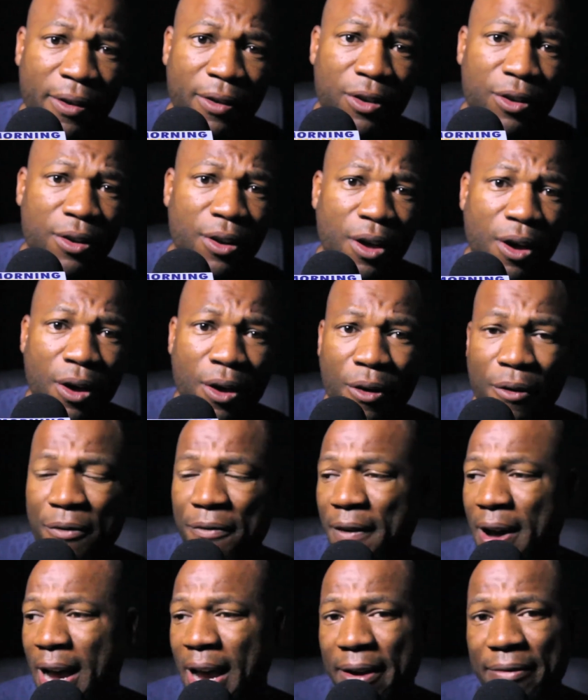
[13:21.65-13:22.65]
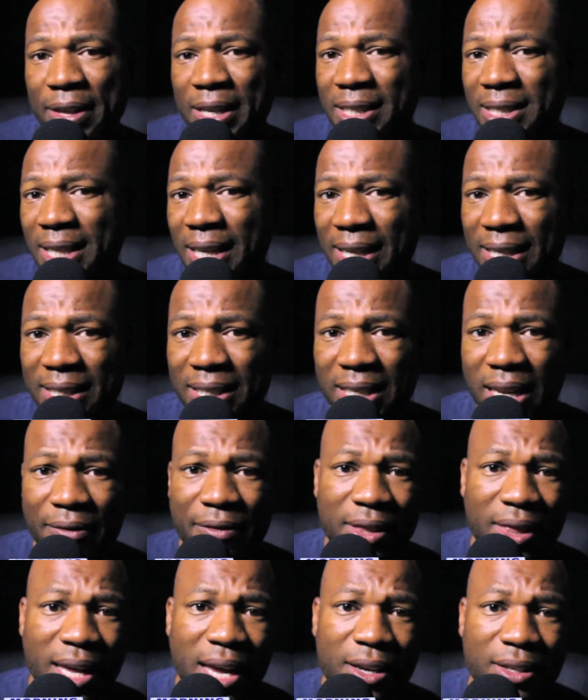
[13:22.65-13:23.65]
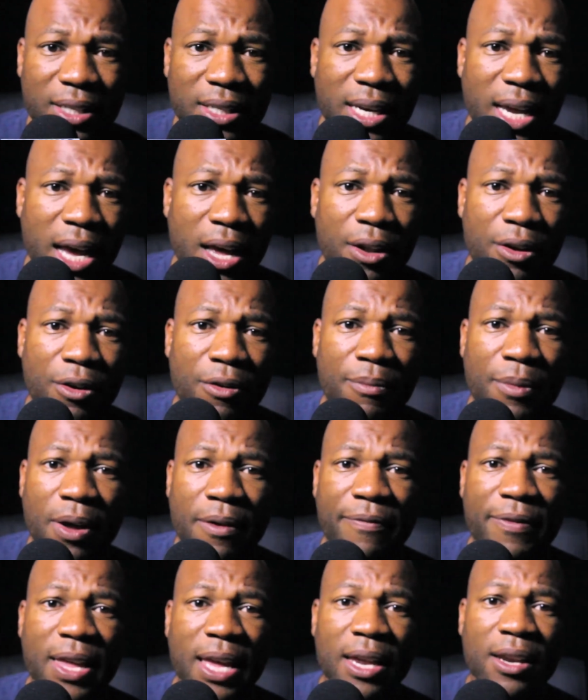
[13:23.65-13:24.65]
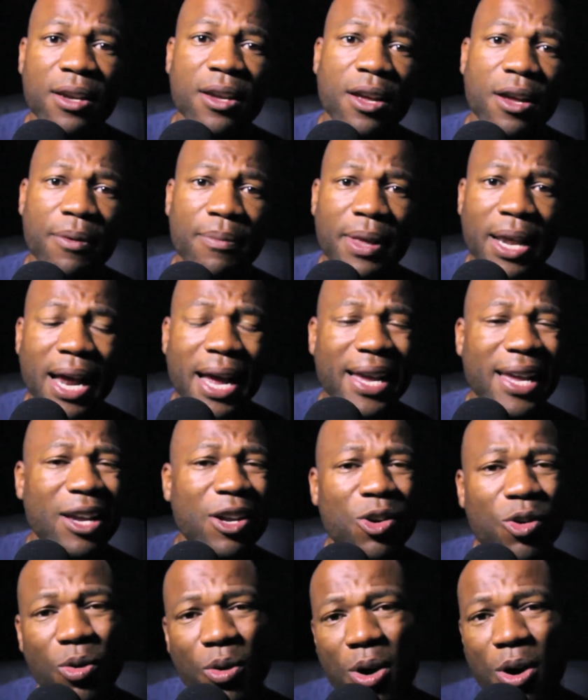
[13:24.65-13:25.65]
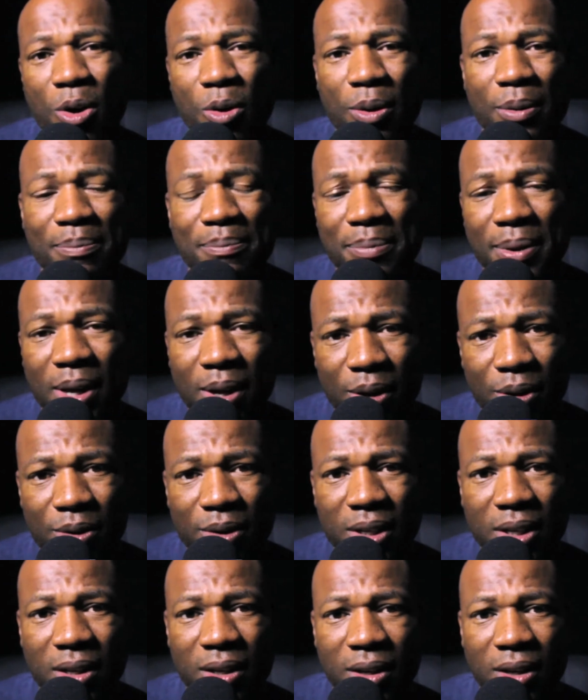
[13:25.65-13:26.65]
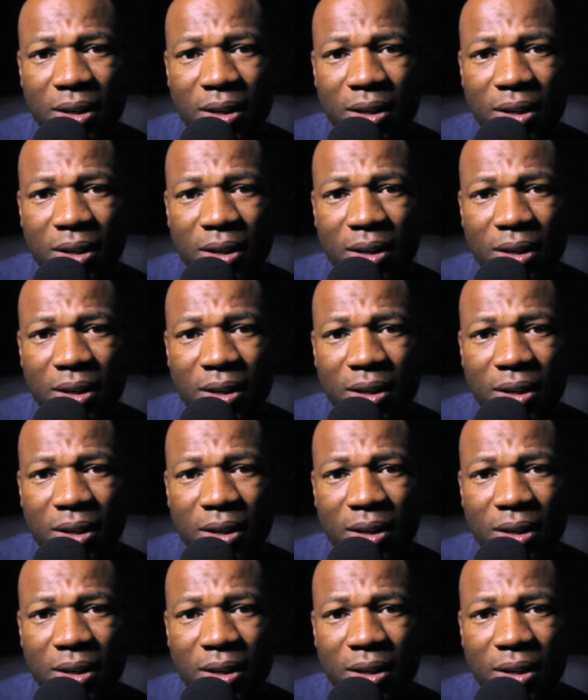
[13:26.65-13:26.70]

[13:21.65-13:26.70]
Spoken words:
$5,000 to $6,000, $7,000 a month income that I can grow and build.